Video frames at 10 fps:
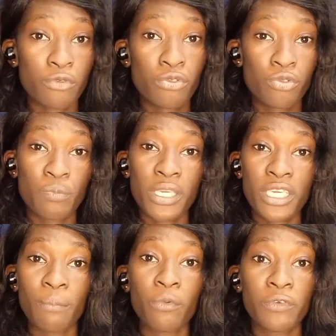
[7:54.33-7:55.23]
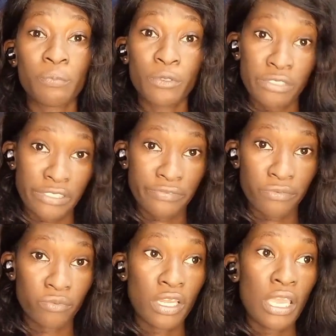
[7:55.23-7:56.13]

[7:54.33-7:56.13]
to do to make a movie beautiful.